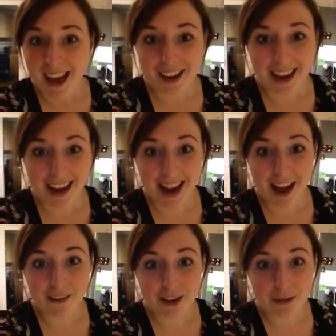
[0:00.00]
Okay,
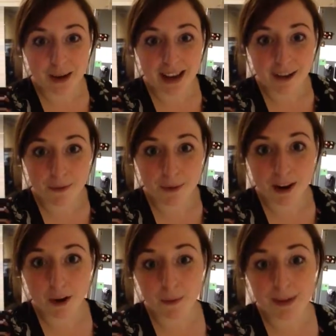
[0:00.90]
have a good week,
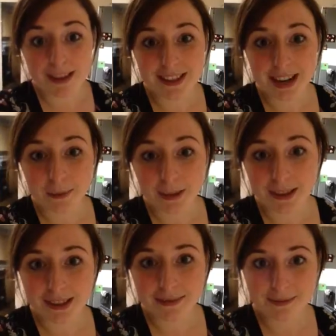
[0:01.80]
everyone. Onwards and
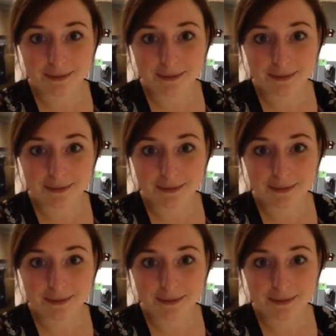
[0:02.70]
downwards.